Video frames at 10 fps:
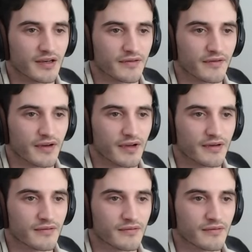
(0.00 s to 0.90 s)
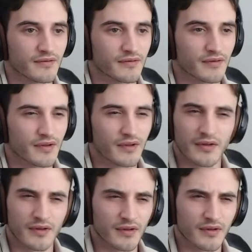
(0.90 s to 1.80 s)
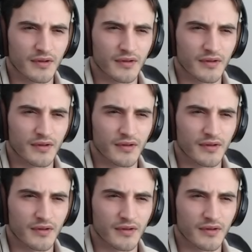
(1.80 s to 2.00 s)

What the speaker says: and then a miracle happened.